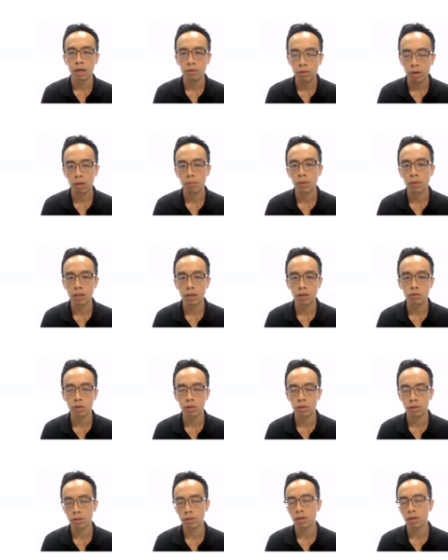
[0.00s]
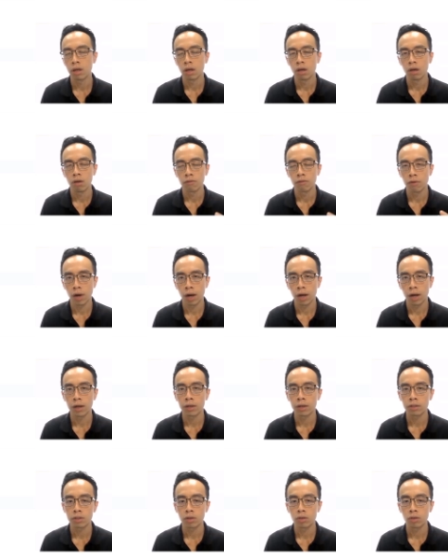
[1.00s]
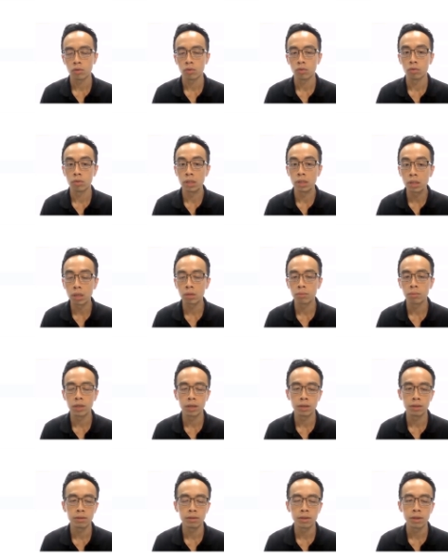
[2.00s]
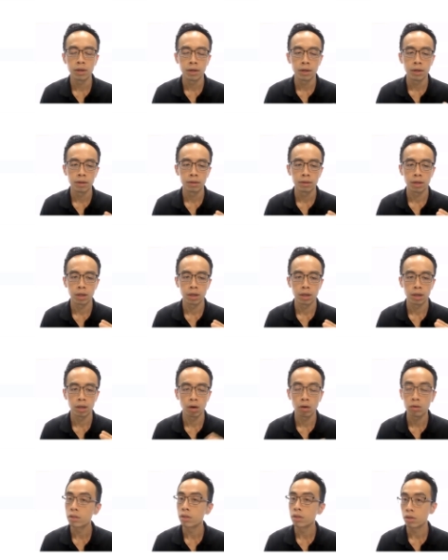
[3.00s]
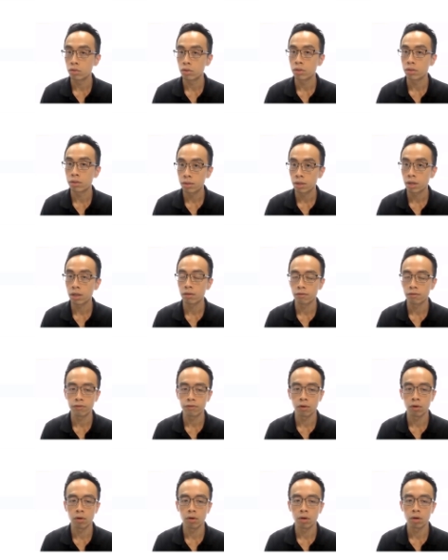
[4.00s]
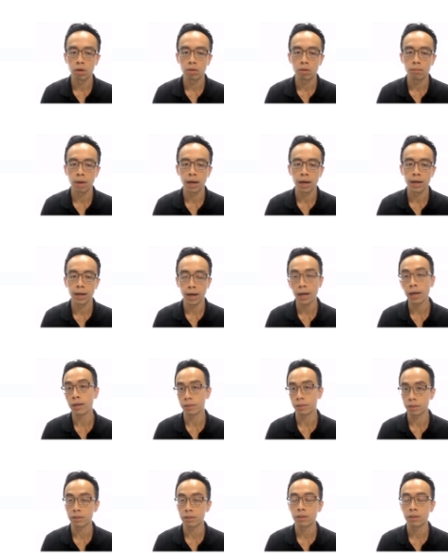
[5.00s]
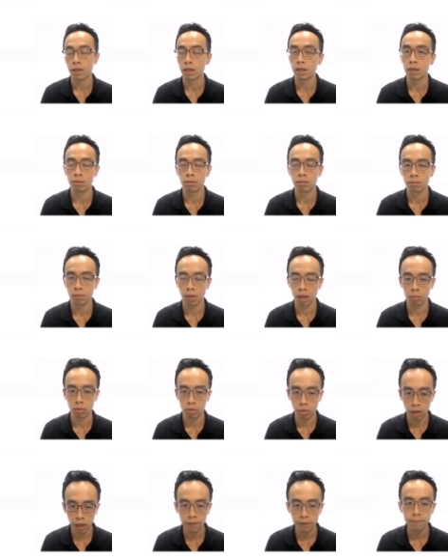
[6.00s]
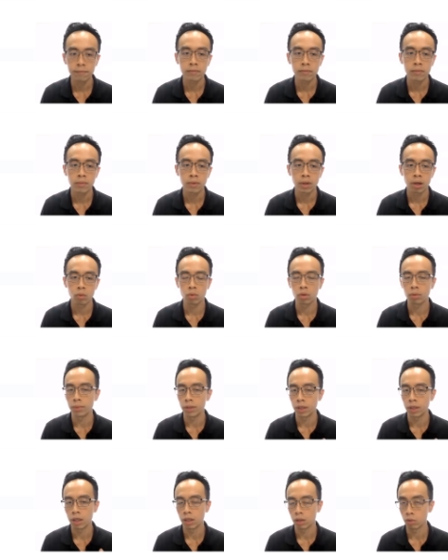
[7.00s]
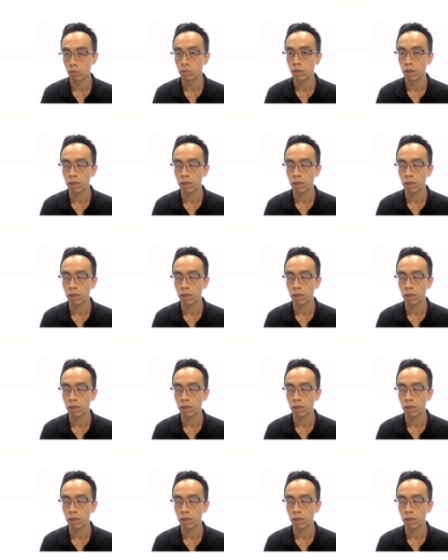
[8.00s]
then recommendation for us to determine the oxidation state for my X in my product, we'll be